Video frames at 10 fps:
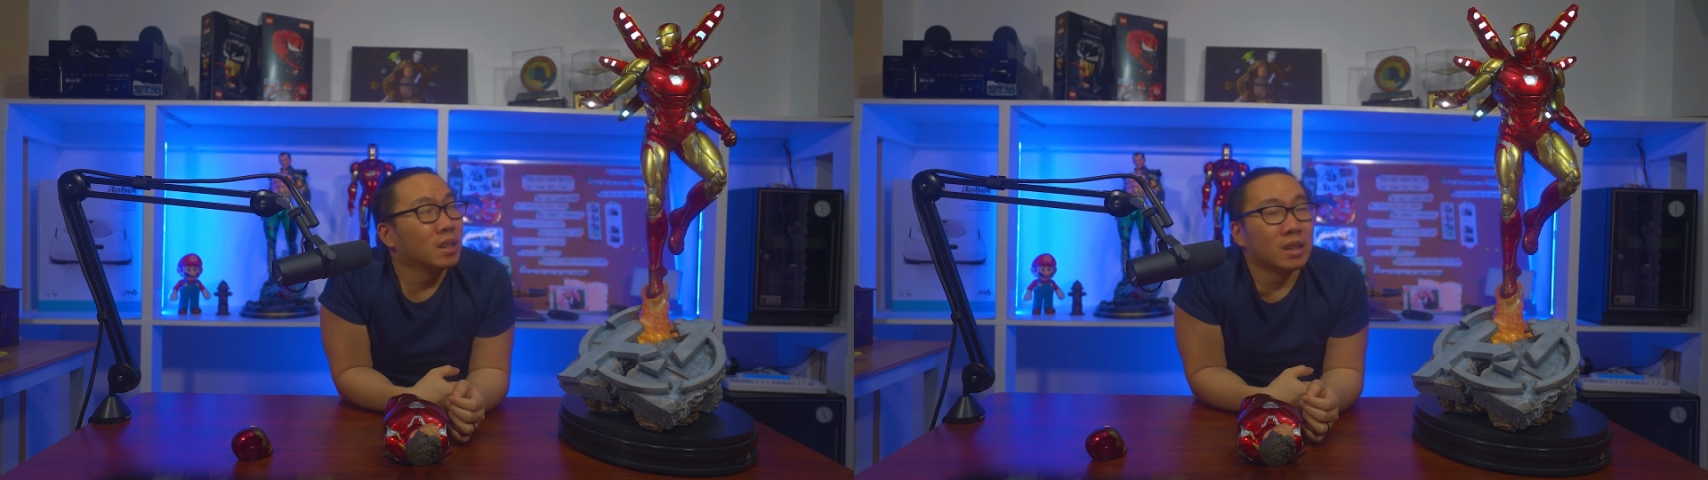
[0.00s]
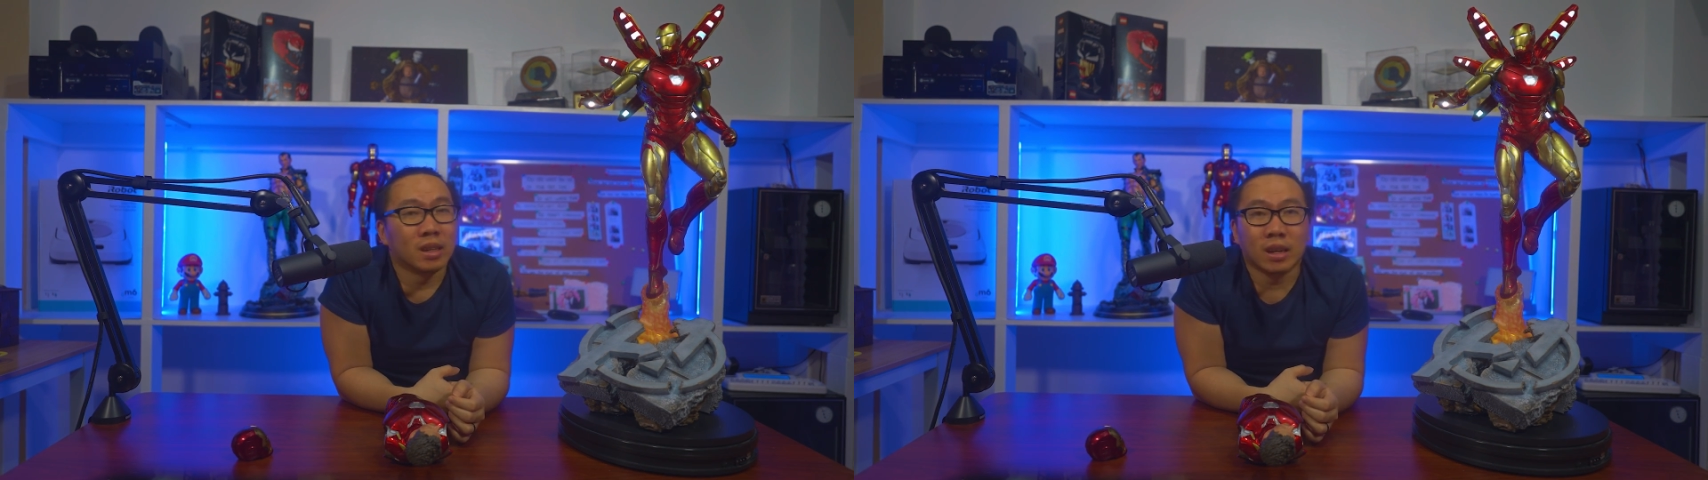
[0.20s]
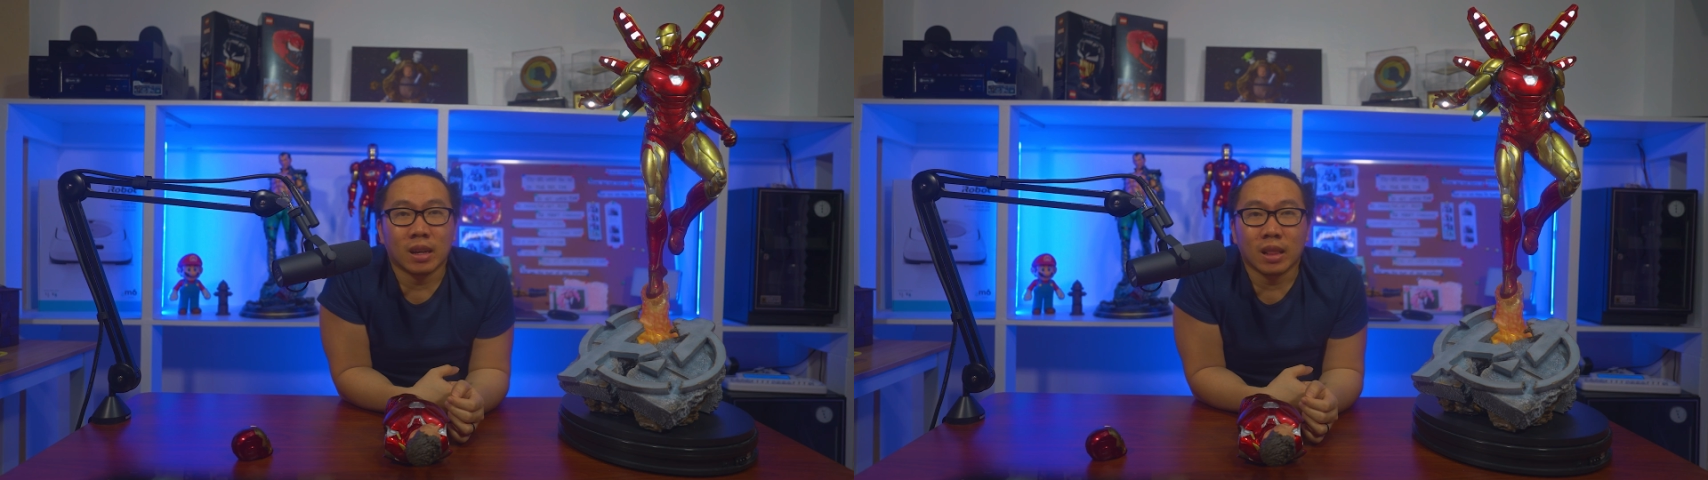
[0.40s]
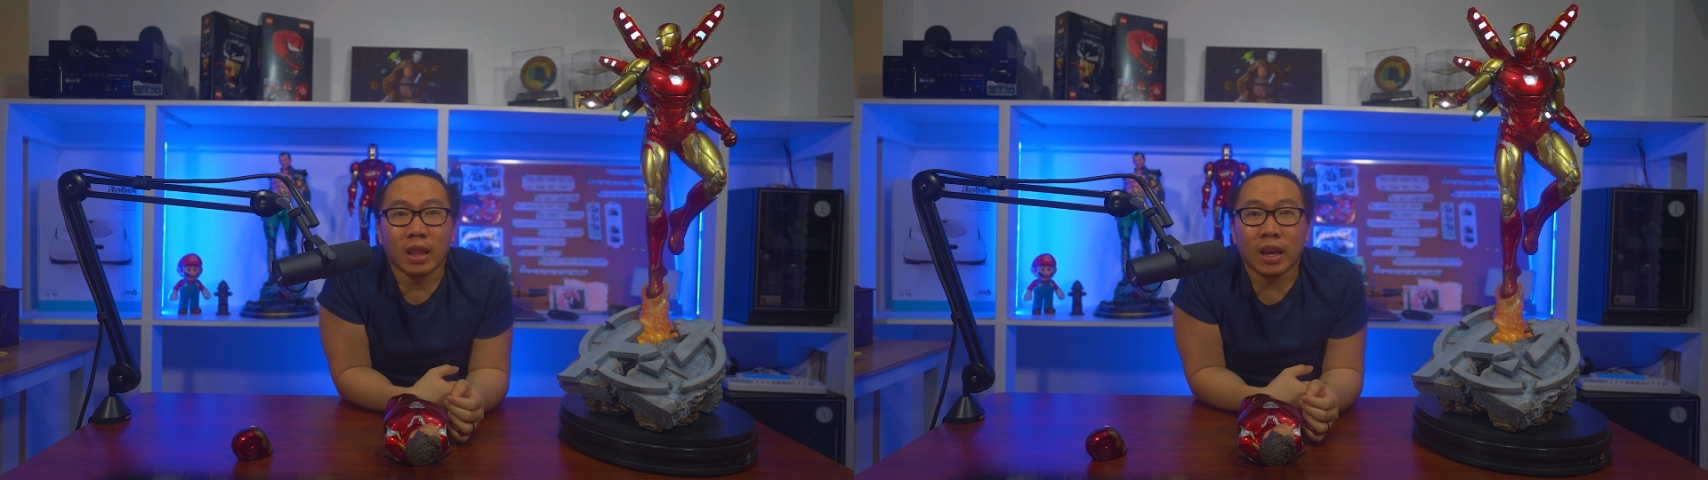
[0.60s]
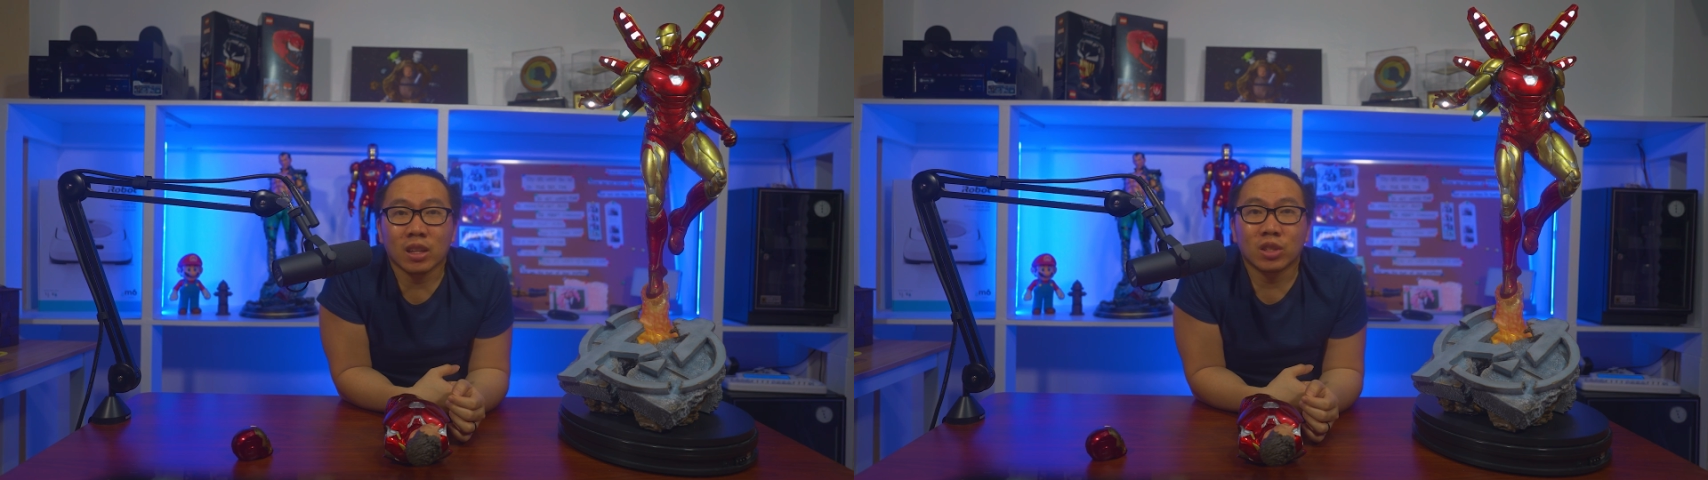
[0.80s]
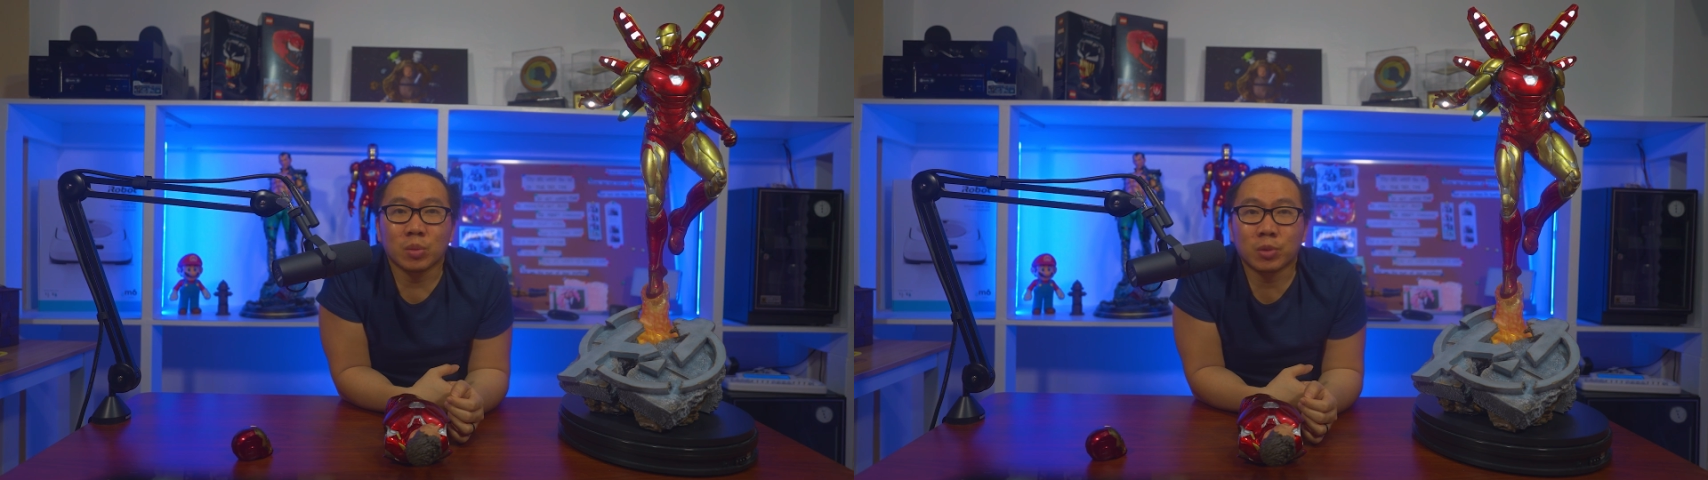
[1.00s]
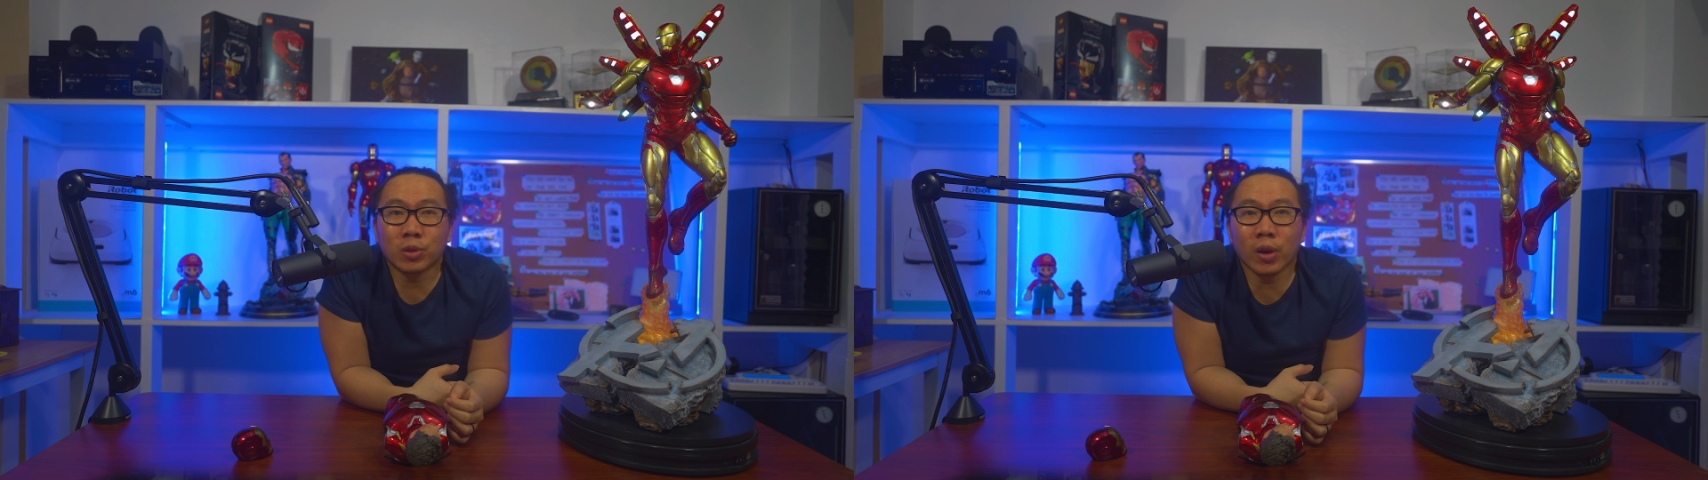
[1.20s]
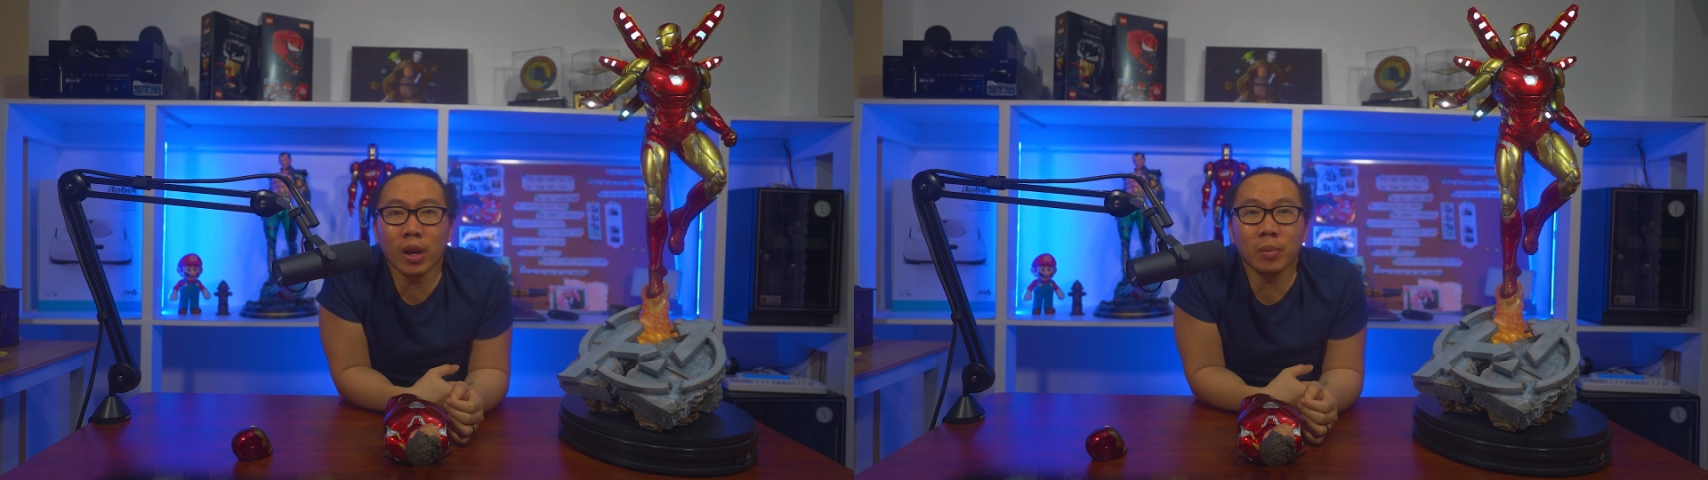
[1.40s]
Like and
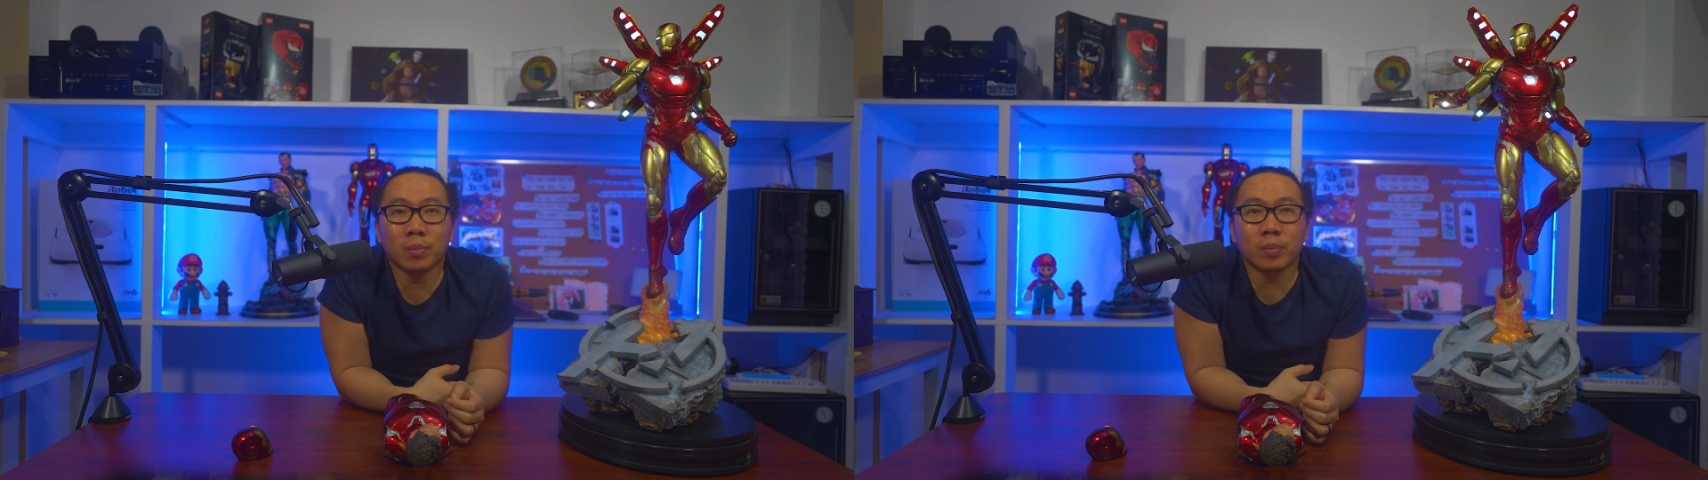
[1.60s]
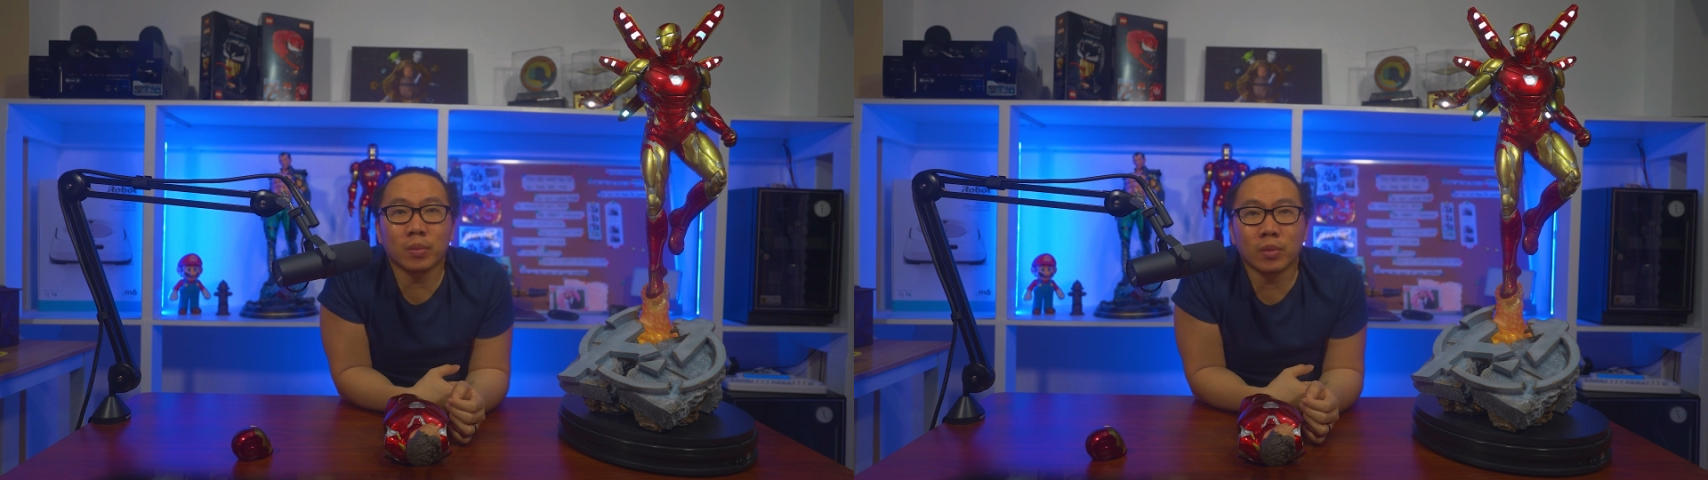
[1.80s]
subscribe.